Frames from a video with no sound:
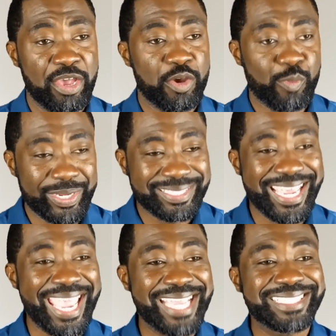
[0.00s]

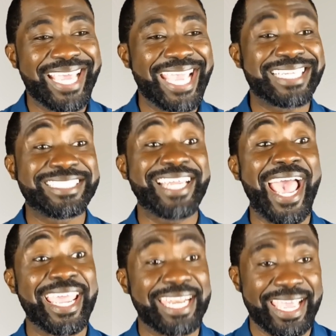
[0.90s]
retained a
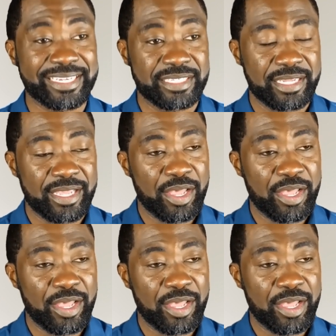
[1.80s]
dialect